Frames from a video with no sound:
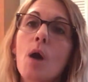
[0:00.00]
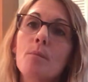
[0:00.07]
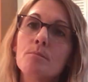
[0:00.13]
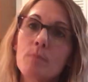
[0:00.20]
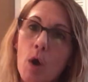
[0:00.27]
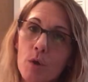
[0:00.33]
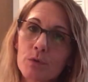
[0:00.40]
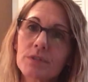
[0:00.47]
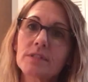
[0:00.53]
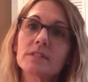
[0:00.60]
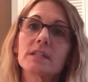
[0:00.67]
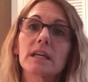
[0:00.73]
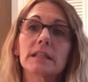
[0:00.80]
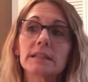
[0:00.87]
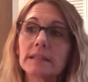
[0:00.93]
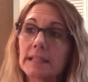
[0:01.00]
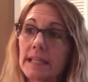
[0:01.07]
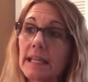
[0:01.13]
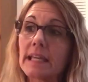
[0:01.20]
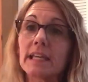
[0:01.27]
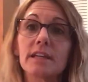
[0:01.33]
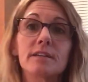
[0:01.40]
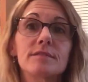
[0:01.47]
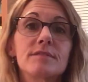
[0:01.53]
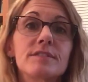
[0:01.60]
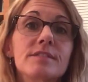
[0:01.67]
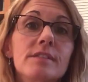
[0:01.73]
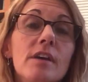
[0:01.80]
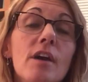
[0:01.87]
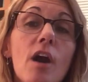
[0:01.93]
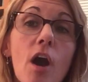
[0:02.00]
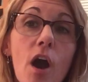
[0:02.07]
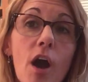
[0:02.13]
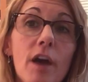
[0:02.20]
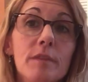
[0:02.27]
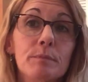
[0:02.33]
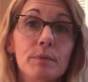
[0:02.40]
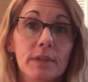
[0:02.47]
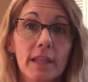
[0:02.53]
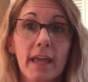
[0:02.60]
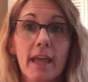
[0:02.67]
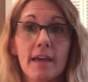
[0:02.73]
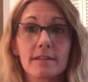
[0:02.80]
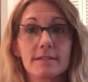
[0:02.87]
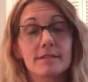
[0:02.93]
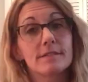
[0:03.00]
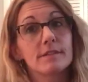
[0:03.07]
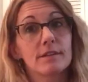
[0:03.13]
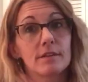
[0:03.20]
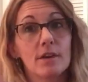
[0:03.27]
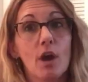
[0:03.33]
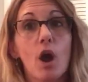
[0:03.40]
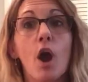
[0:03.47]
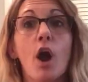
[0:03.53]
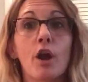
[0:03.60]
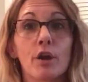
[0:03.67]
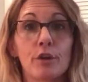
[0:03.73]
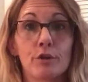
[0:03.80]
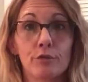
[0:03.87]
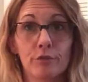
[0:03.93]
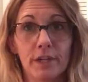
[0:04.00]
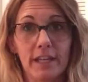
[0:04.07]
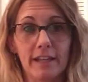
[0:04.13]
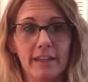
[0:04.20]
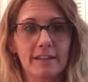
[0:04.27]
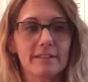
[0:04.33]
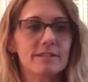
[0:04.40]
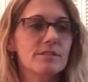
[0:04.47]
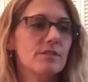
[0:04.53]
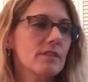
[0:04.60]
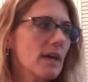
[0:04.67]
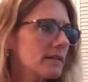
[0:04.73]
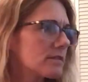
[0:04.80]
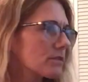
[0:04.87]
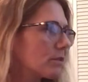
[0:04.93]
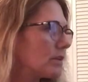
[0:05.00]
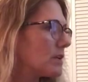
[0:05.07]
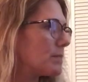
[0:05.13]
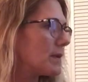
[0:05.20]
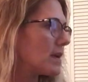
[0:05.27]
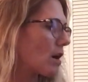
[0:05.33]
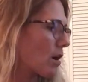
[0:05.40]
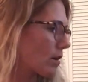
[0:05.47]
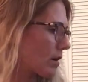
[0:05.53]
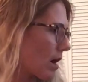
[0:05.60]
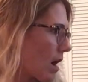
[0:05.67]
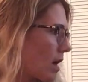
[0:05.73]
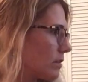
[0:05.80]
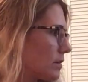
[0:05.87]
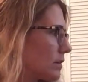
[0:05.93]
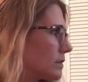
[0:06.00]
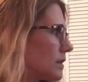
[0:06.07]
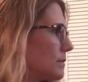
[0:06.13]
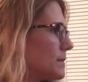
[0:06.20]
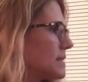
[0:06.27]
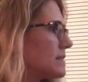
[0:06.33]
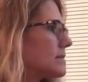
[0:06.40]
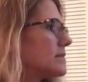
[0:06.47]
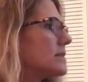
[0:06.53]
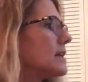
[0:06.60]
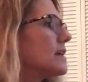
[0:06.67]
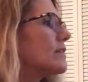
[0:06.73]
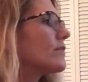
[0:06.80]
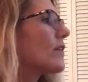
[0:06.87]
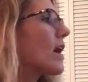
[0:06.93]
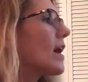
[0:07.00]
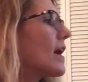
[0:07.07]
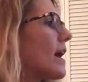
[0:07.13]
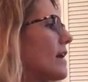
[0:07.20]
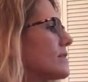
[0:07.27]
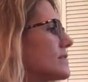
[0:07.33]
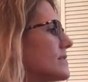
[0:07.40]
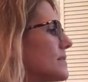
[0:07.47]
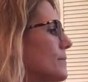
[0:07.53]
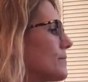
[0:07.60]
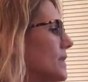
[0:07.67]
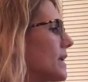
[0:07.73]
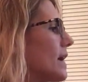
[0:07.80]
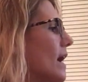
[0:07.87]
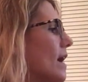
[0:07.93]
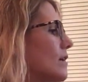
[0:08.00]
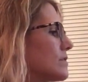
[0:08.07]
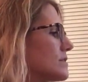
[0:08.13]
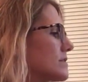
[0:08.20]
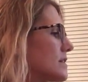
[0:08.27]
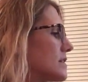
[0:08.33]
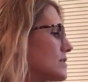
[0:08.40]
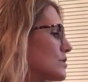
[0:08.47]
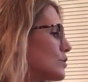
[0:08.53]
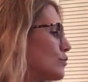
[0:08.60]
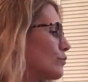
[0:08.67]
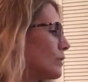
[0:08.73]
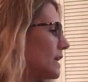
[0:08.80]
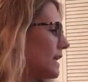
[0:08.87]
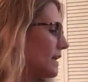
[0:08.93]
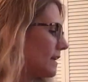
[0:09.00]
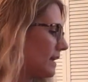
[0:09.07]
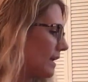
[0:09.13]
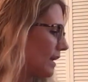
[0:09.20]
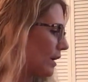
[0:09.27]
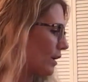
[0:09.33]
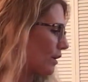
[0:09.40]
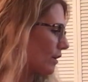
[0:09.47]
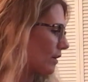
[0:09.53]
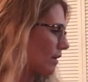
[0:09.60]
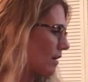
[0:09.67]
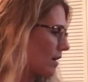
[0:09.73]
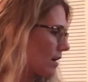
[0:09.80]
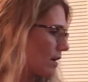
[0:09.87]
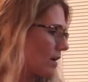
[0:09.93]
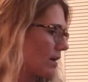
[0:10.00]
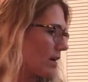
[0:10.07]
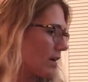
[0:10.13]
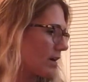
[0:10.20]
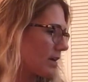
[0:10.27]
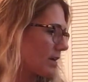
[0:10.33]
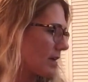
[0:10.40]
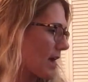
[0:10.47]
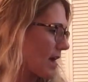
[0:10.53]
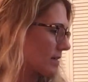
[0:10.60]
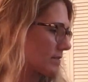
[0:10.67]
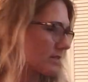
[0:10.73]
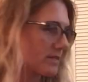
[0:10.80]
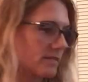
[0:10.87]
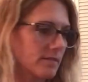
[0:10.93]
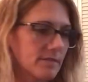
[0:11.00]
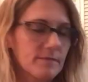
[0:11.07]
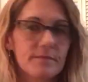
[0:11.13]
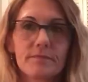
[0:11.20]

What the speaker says: Most leaves on plants are green. So that's going to be our color. Let me see if I have something else that's green here. Yes.